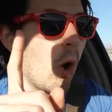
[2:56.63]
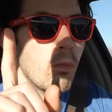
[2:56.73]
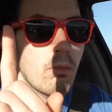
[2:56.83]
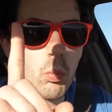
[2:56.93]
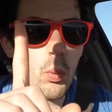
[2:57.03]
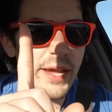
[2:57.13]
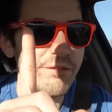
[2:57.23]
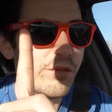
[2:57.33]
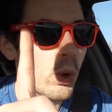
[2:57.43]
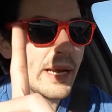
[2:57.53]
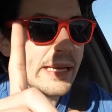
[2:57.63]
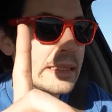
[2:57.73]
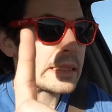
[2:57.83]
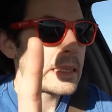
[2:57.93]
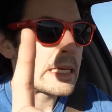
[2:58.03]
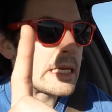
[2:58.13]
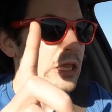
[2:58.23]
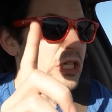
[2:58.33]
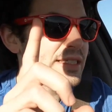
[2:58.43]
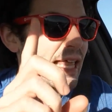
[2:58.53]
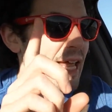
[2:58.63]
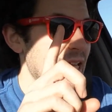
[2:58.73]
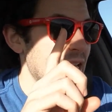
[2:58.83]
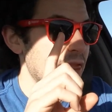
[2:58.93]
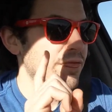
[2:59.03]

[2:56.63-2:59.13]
Oh, wait for it. Looks like 3,